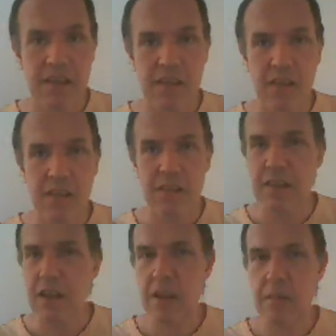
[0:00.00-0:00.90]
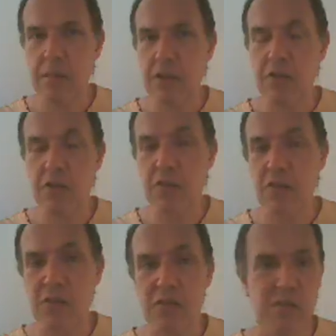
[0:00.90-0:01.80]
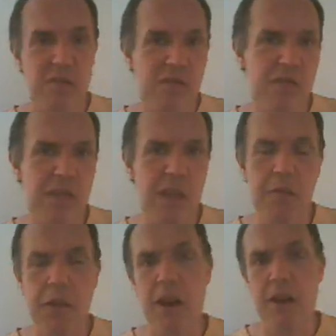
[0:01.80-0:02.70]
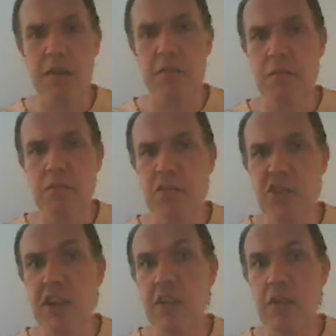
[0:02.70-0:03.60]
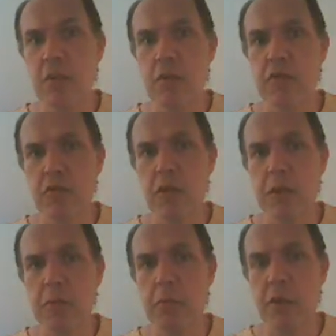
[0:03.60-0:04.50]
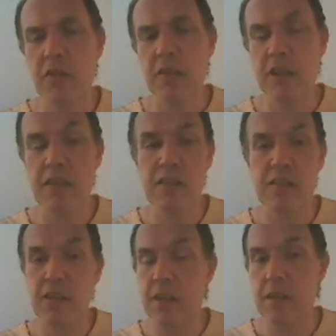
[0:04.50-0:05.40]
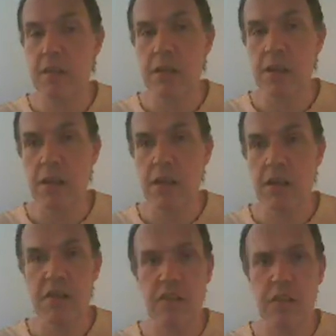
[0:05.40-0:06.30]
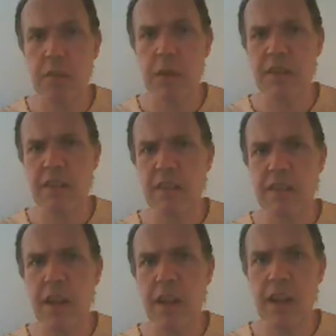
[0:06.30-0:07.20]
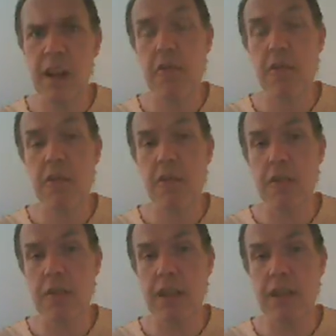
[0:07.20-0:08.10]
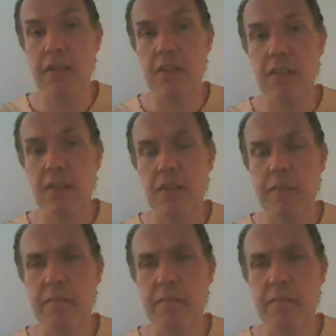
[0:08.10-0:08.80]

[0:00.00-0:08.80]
So, because there are jinn who will try and impersonate the dead, and I suspect that they are in a lot of cases.